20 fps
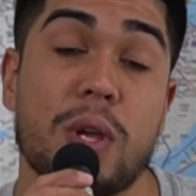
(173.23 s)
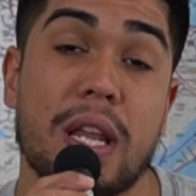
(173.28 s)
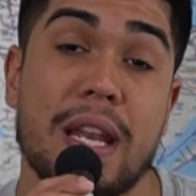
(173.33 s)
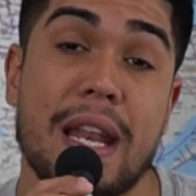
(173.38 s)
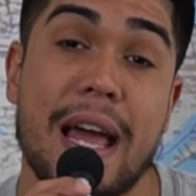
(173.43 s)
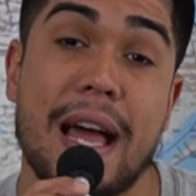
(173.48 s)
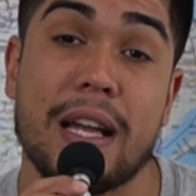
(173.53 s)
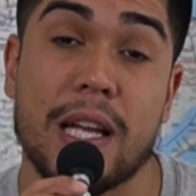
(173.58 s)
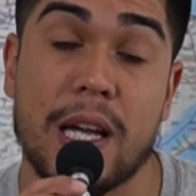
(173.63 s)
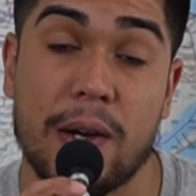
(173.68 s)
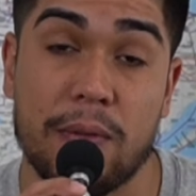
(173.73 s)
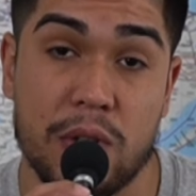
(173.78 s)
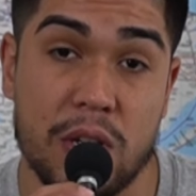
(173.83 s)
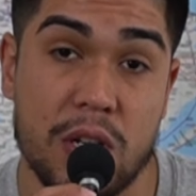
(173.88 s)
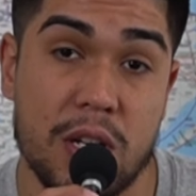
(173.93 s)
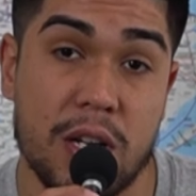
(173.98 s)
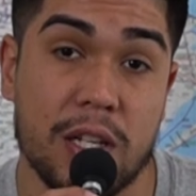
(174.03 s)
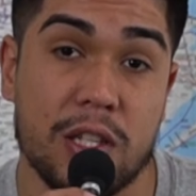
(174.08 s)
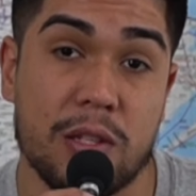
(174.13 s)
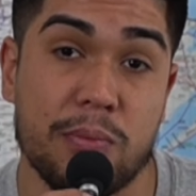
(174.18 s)
we cannot cover
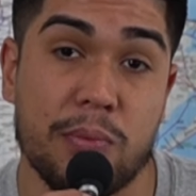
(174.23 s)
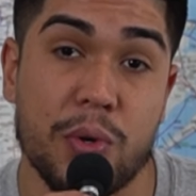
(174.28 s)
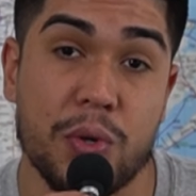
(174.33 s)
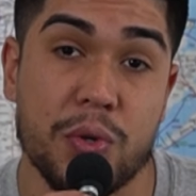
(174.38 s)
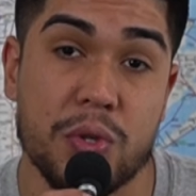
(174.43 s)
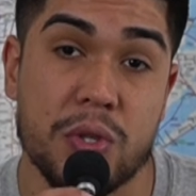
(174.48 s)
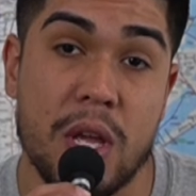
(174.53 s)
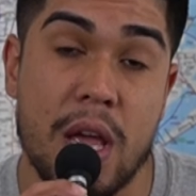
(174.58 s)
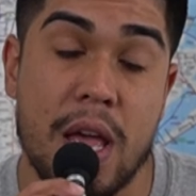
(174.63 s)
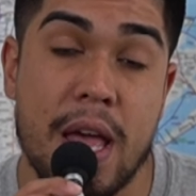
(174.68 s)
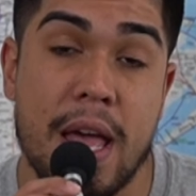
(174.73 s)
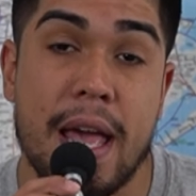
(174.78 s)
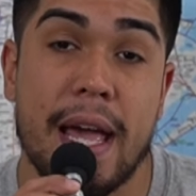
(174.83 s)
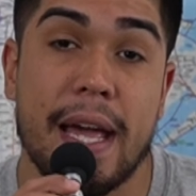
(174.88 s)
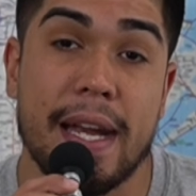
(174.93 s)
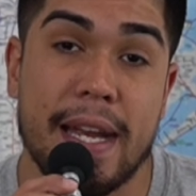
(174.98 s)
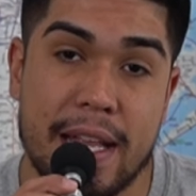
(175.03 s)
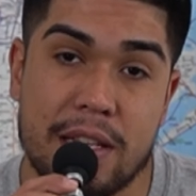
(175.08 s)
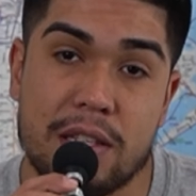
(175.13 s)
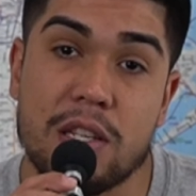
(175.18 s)
deductibles.
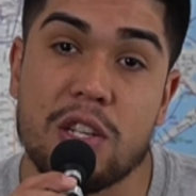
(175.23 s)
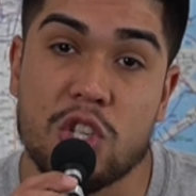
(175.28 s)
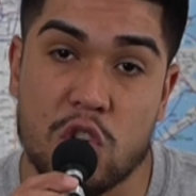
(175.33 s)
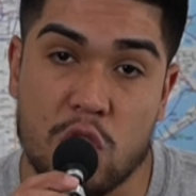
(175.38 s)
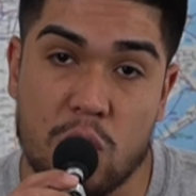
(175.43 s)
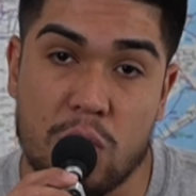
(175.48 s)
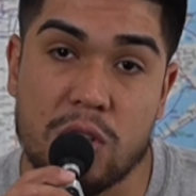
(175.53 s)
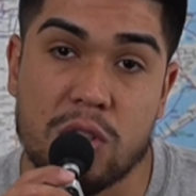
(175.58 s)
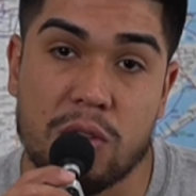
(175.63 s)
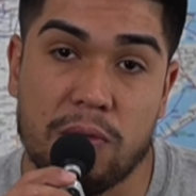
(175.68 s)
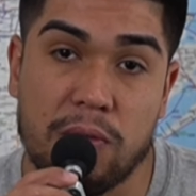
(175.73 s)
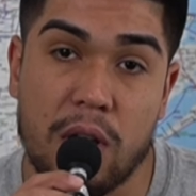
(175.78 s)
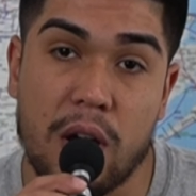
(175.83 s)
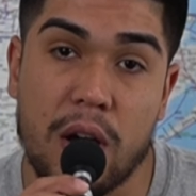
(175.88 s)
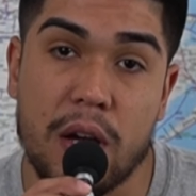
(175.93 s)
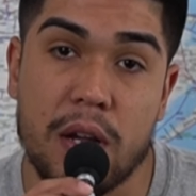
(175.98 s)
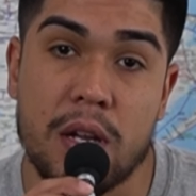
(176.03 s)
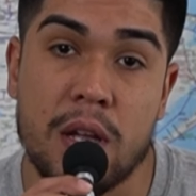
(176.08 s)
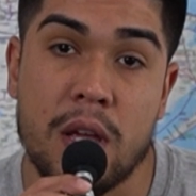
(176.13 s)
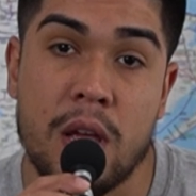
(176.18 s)
It is insurance
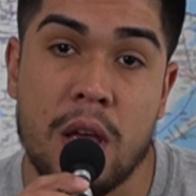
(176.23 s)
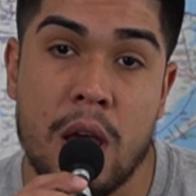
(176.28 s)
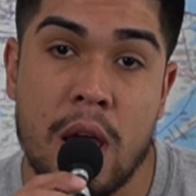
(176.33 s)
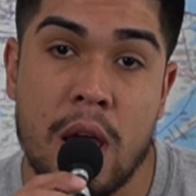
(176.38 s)
fraud.